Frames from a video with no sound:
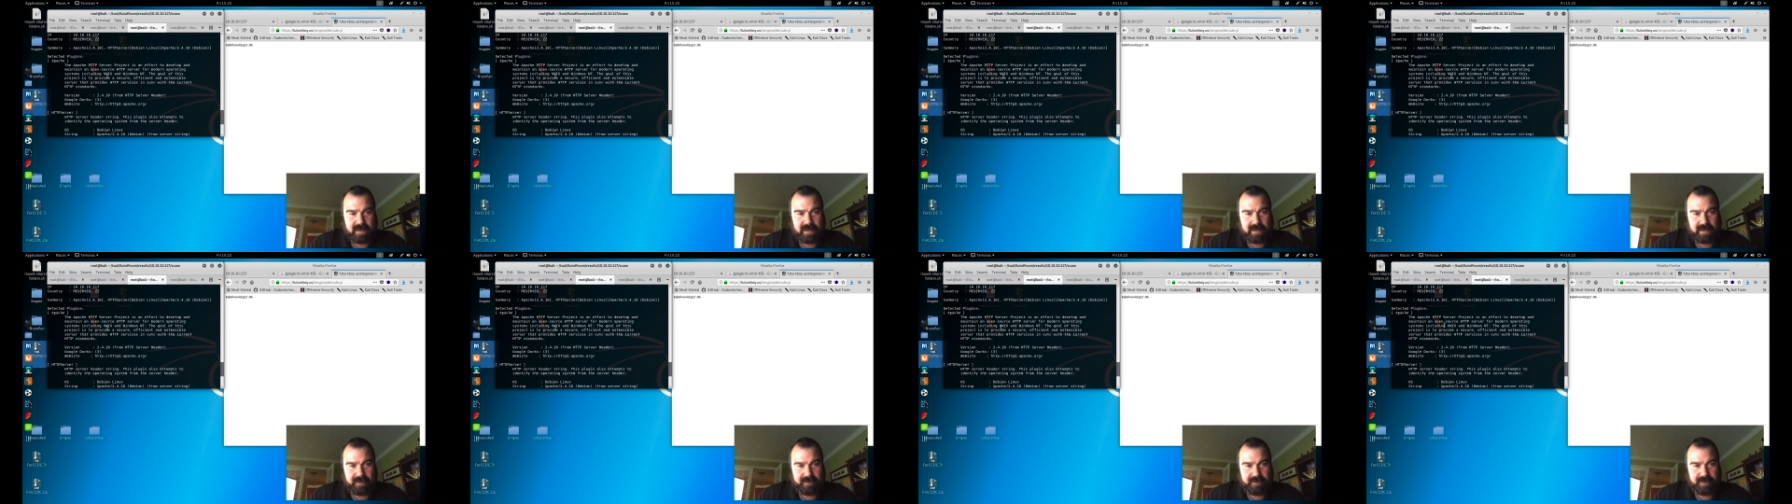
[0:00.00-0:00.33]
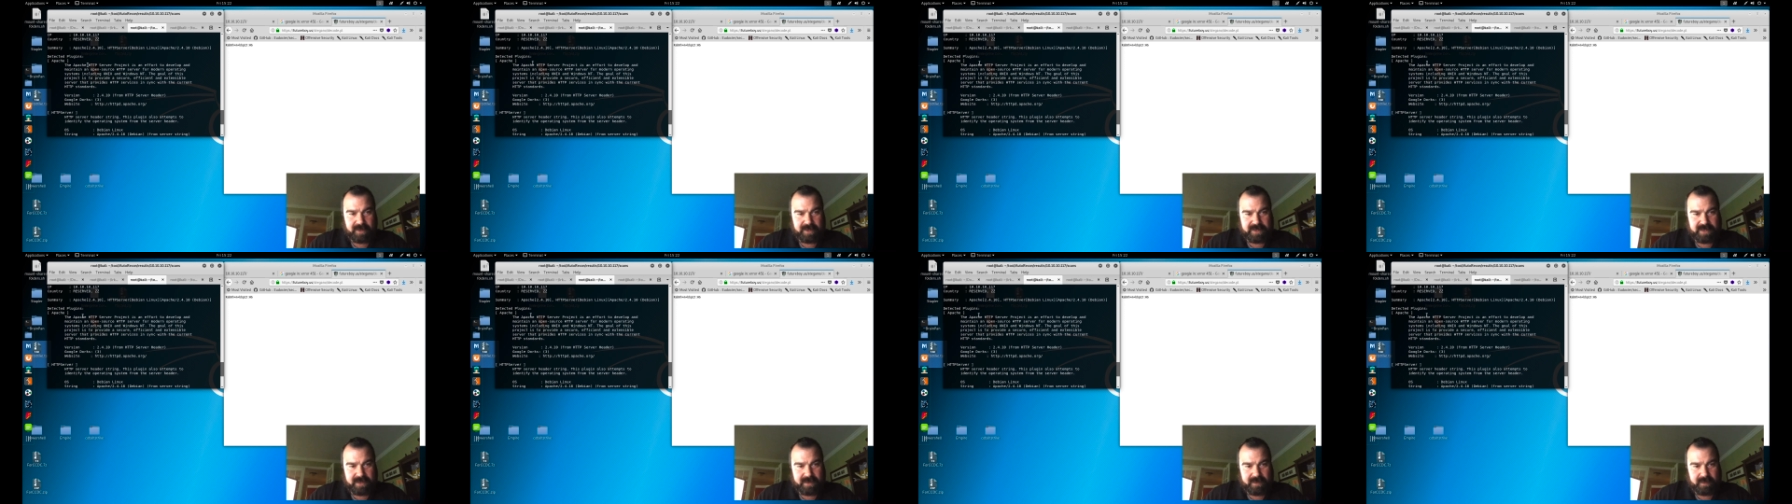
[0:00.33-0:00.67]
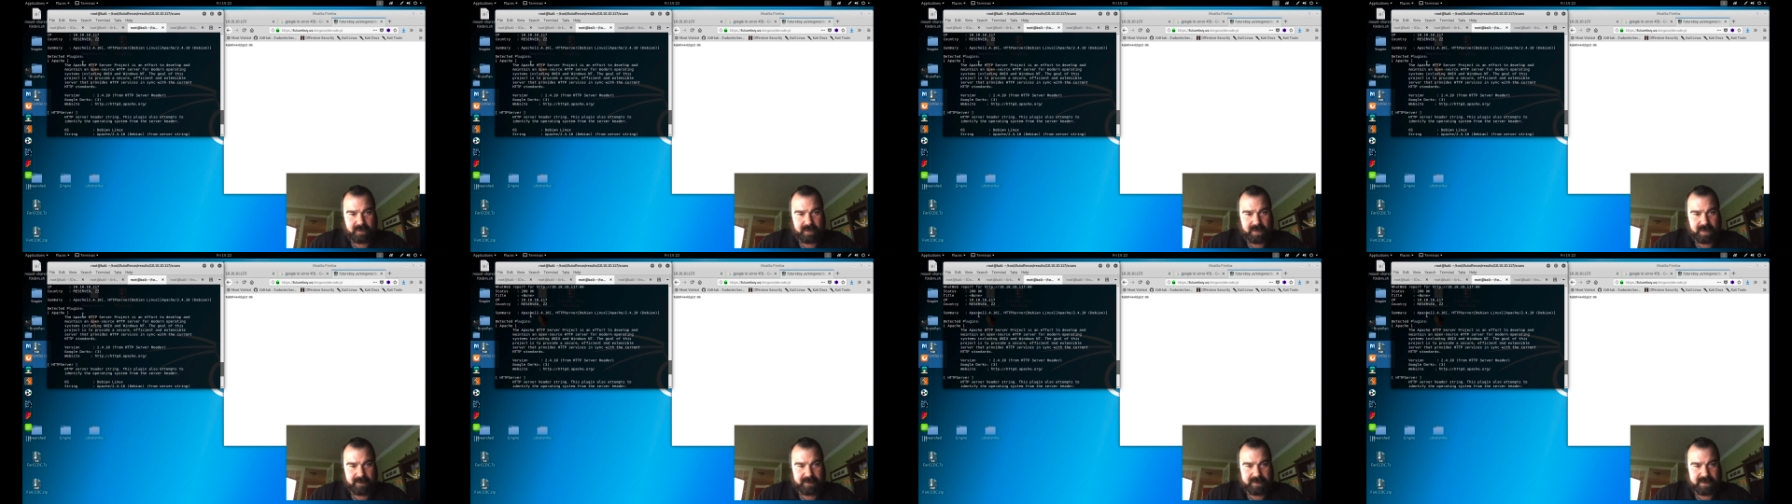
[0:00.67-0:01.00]
the version of the
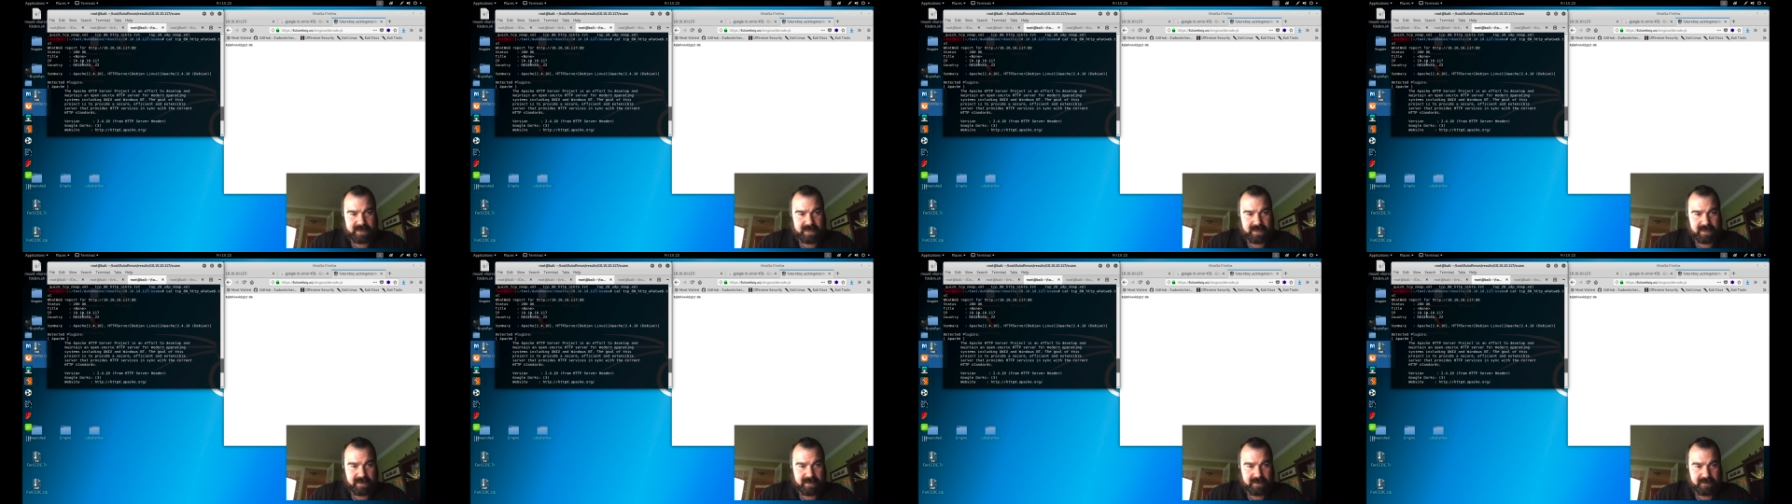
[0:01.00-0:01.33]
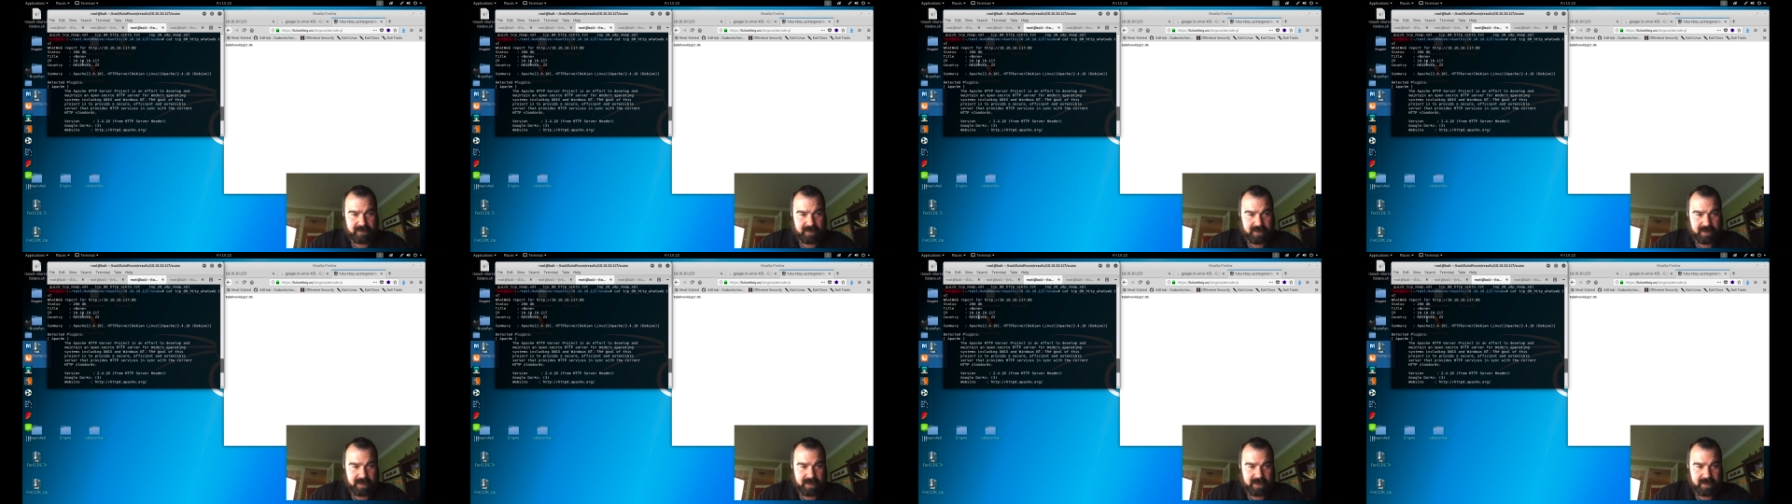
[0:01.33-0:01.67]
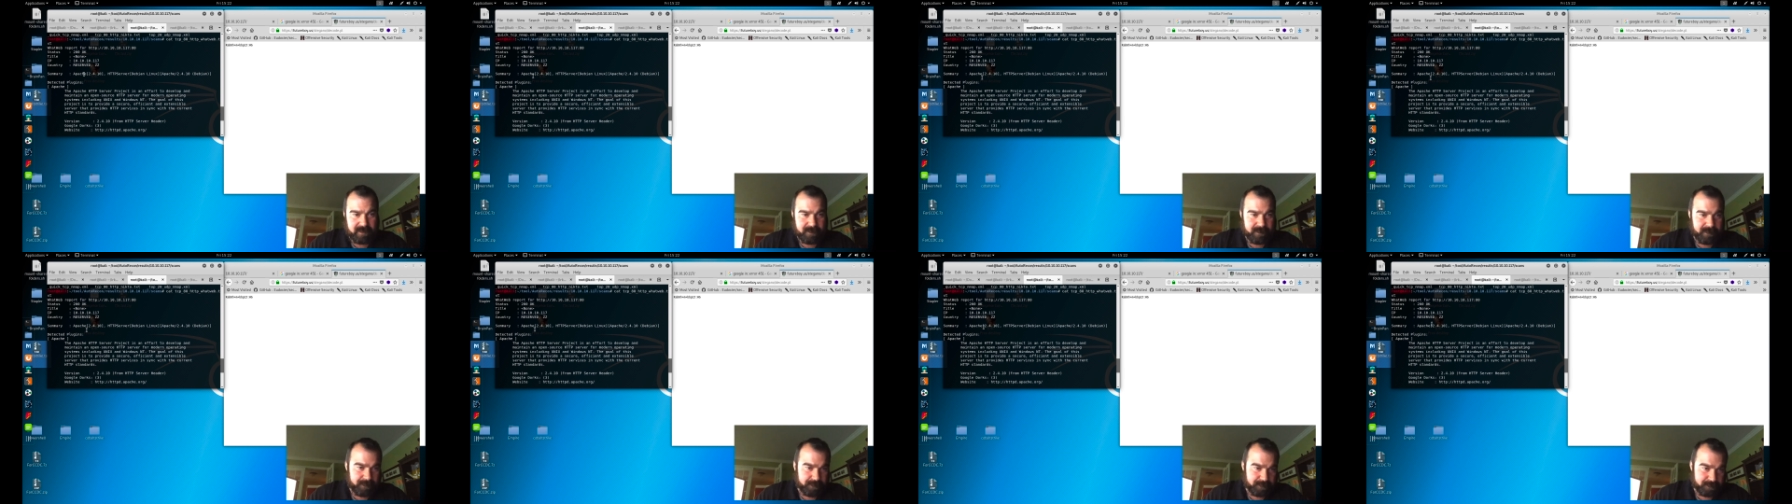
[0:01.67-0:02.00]
web
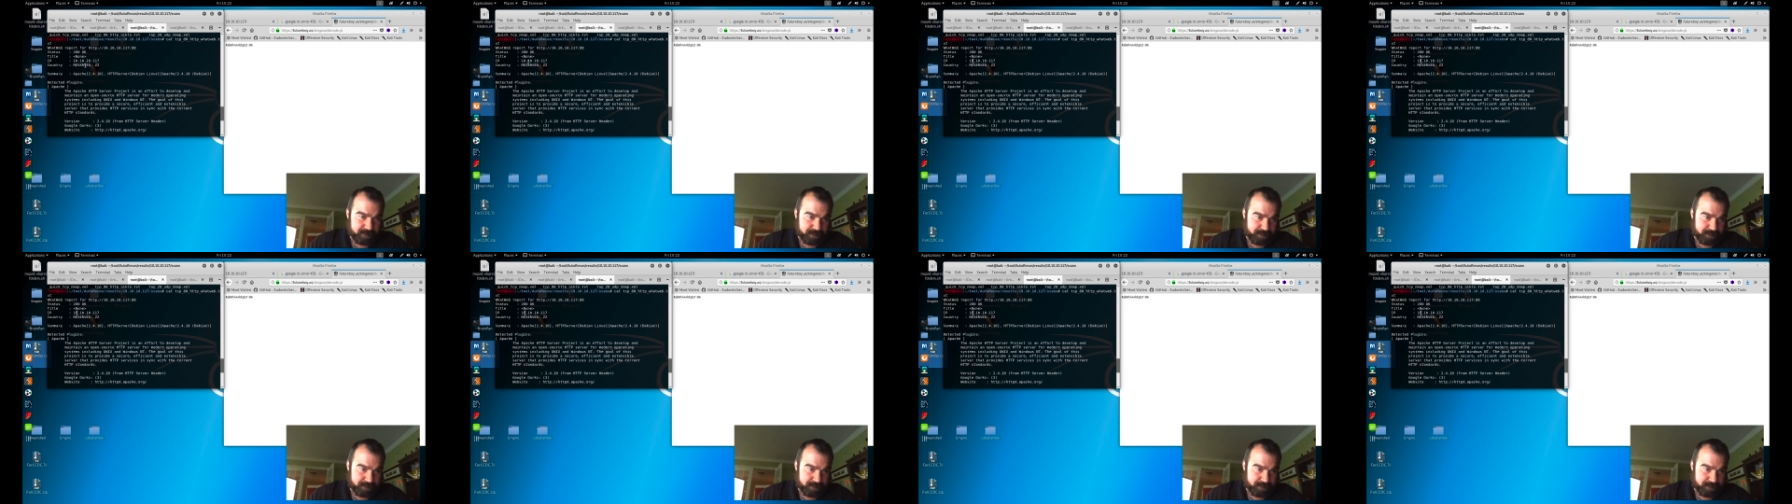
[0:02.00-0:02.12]
server,